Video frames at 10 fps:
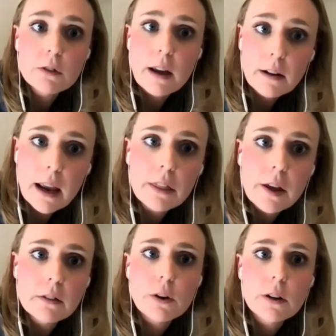technique
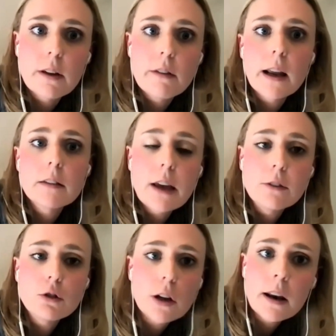that's receiving
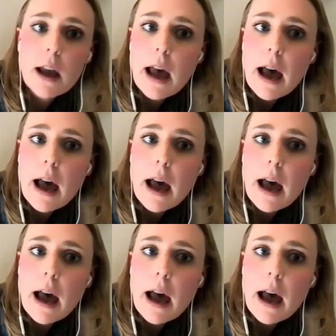attention.